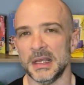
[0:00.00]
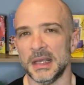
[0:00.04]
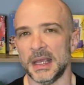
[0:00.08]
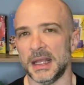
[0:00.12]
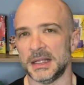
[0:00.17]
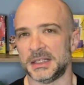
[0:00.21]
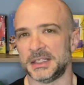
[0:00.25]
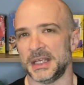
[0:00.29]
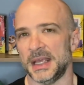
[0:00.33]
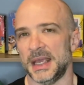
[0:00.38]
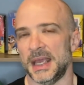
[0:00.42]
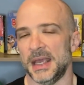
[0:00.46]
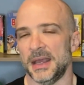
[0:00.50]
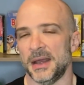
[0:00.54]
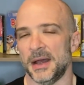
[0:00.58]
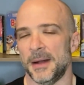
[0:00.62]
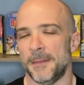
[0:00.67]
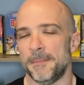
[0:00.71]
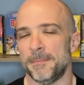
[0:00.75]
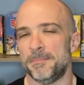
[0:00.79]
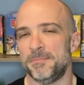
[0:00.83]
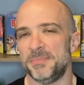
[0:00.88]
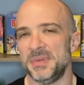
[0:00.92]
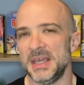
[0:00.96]
It's
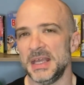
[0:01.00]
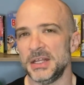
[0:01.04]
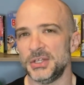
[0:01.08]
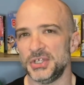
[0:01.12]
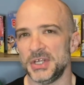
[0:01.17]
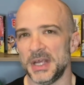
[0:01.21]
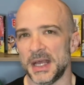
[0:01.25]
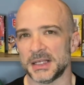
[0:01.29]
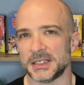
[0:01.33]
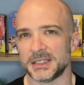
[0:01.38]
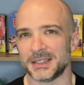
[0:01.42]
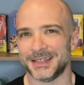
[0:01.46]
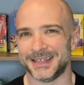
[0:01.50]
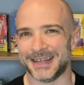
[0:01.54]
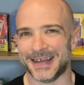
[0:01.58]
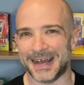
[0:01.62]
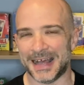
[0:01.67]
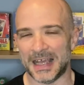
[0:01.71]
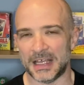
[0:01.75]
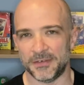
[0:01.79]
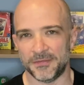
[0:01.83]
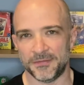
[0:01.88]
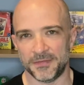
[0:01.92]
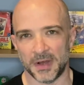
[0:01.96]
a BGS
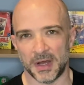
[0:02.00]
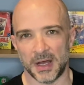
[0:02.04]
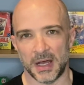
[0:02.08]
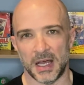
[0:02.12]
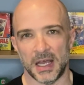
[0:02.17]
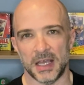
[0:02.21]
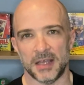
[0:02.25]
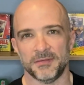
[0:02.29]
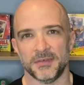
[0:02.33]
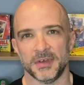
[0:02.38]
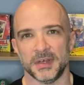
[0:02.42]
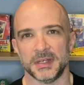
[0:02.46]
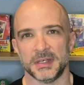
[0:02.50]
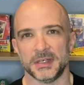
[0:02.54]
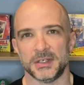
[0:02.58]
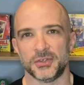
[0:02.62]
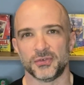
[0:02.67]
9.5